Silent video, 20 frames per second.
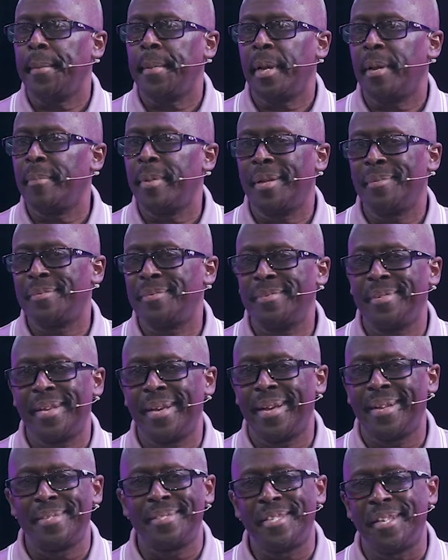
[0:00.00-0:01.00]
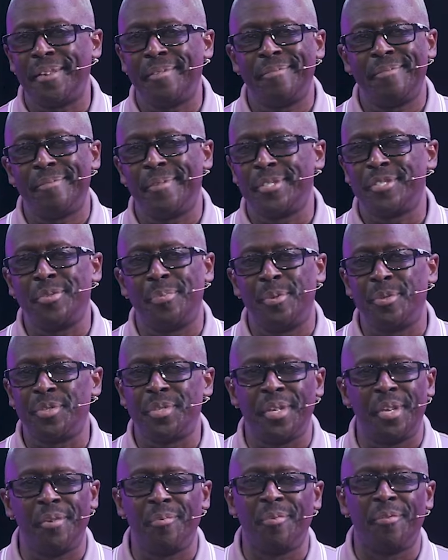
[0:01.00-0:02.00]
And I'm not the guy to take
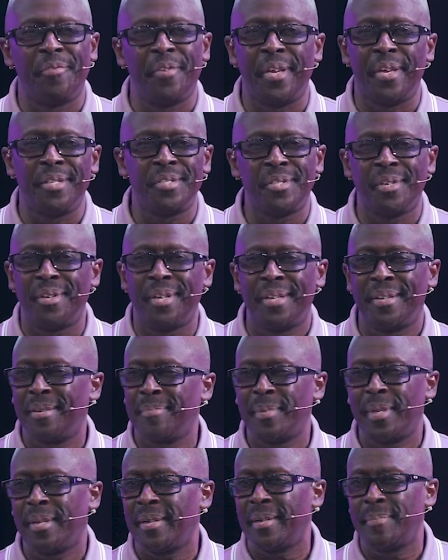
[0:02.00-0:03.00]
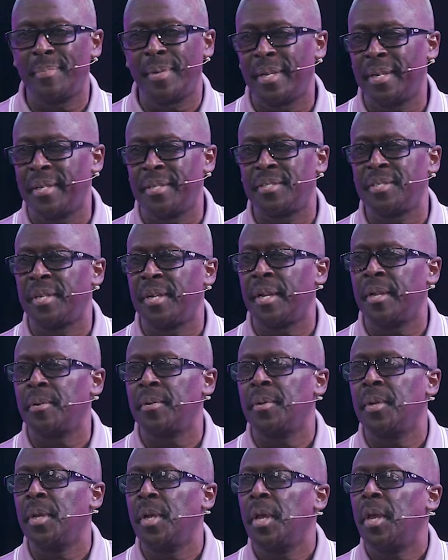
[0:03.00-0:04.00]
retribution, get revenge and all that. I'm not into that.
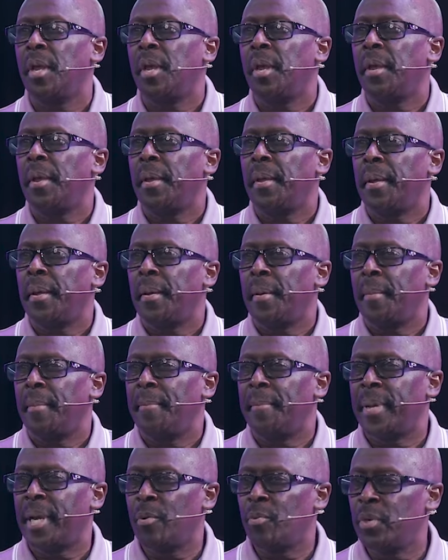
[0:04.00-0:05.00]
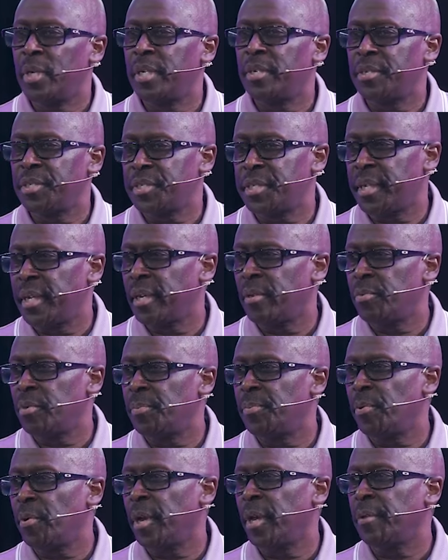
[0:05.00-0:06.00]
But I will intercede and I
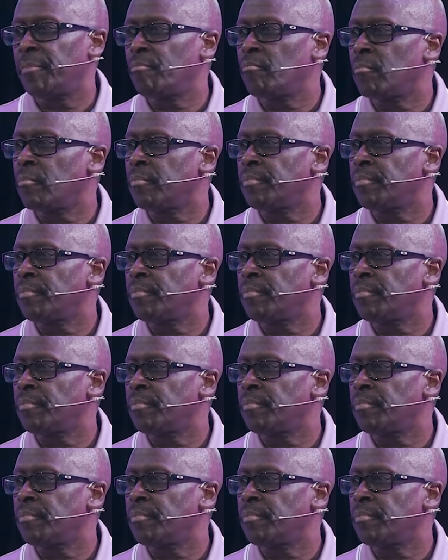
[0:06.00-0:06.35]
will pray.